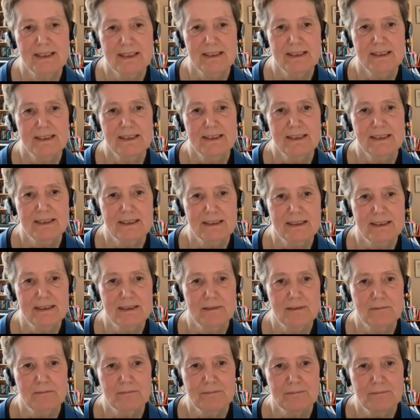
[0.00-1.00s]

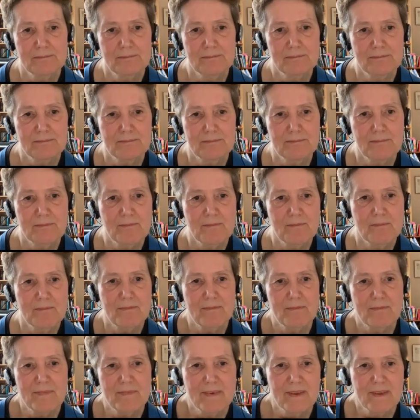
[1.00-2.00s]

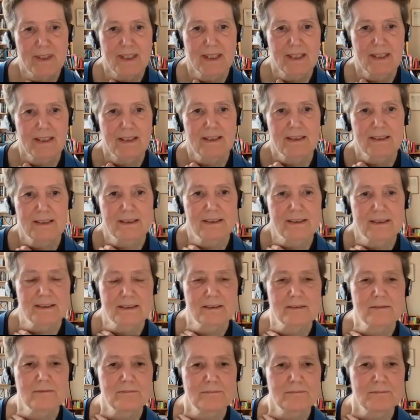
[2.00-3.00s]

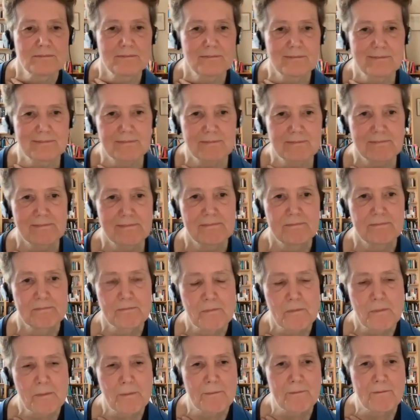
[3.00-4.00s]

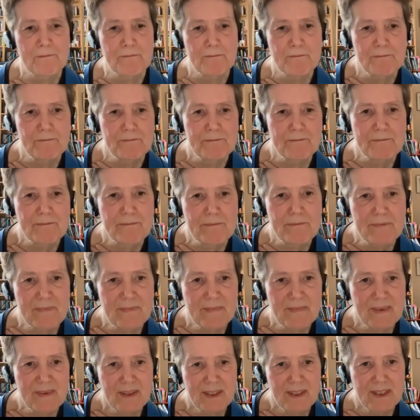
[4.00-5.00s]

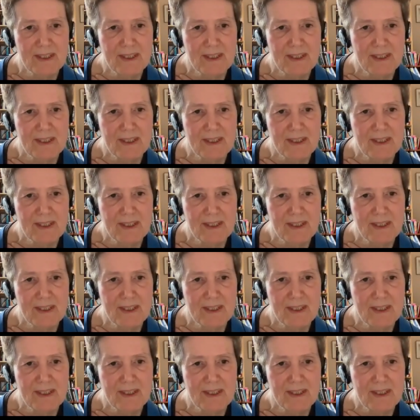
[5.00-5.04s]
The person shown says nothing.